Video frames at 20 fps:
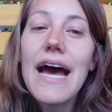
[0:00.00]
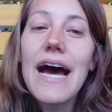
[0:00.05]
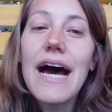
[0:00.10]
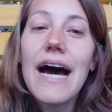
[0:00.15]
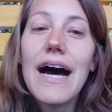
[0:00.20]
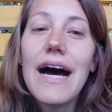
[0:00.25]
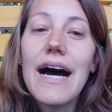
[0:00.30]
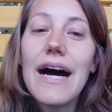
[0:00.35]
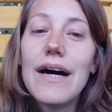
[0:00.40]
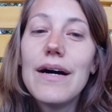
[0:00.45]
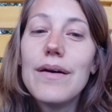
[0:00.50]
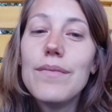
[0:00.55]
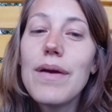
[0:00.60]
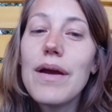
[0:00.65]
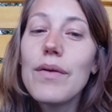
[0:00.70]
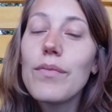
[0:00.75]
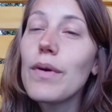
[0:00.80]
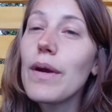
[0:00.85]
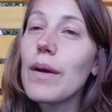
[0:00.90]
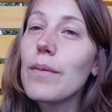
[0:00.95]
Um,
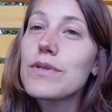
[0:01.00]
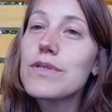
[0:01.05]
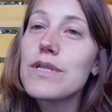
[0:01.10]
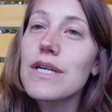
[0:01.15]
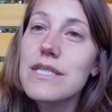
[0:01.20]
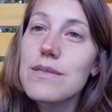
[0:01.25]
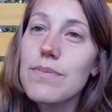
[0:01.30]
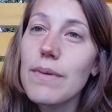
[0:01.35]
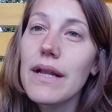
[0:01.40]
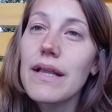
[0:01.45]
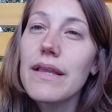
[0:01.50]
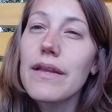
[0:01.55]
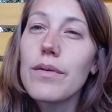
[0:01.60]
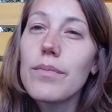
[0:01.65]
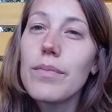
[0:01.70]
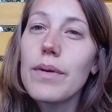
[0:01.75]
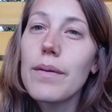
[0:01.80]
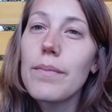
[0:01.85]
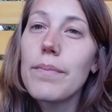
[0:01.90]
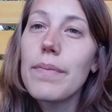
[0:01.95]
and we were able to explain a little
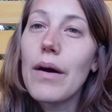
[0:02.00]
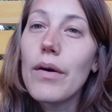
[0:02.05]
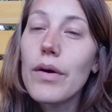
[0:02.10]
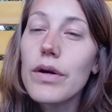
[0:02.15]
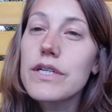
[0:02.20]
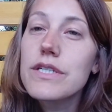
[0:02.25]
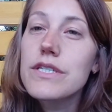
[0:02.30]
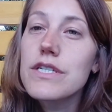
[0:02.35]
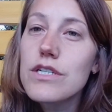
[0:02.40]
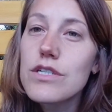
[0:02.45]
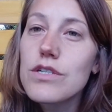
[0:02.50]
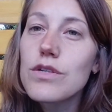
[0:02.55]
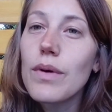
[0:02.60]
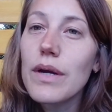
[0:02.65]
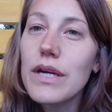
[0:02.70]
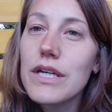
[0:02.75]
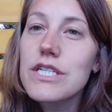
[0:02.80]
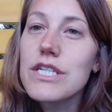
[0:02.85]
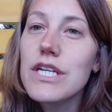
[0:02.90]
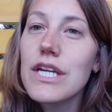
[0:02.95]
bit about her
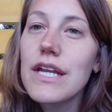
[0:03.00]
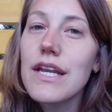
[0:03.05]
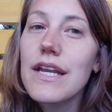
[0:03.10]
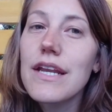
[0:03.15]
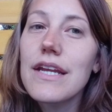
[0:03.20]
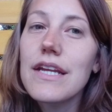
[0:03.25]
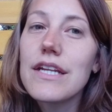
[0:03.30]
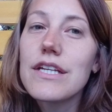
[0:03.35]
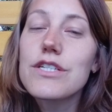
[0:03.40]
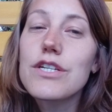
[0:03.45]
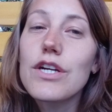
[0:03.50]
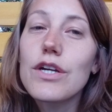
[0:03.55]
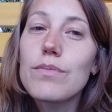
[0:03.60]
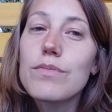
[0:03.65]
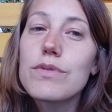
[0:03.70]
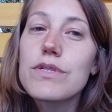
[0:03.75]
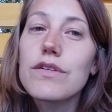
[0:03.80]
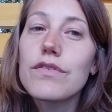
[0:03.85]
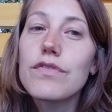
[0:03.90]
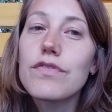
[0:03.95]
situation in
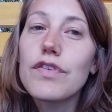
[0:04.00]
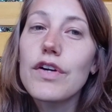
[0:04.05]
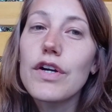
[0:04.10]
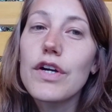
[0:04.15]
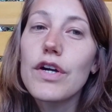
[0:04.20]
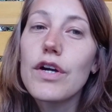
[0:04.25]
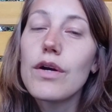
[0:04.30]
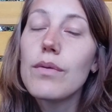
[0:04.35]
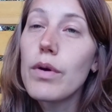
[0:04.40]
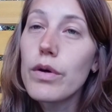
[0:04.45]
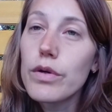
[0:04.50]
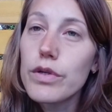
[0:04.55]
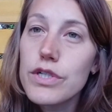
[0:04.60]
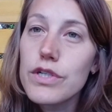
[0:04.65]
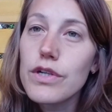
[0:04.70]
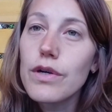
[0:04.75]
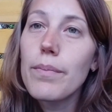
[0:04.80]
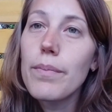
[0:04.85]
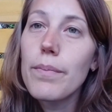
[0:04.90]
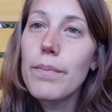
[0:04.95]
terms of her
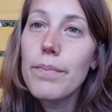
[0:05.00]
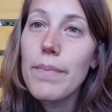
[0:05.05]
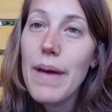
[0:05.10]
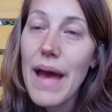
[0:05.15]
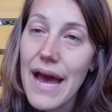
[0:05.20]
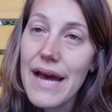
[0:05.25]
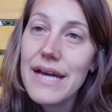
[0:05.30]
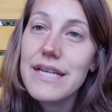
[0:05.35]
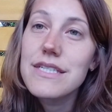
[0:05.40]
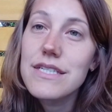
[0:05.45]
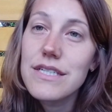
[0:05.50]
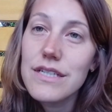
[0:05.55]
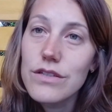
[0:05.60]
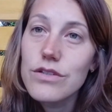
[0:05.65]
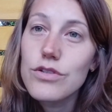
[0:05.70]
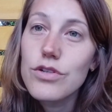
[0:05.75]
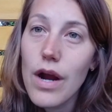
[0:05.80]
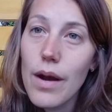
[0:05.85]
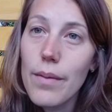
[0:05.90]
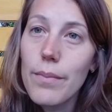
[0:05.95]
emotional past
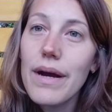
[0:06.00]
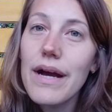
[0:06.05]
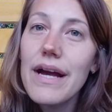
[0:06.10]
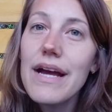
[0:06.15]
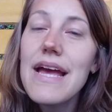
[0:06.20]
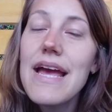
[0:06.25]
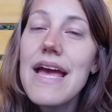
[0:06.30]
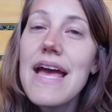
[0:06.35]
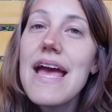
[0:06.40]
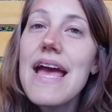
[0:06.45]
and trauma.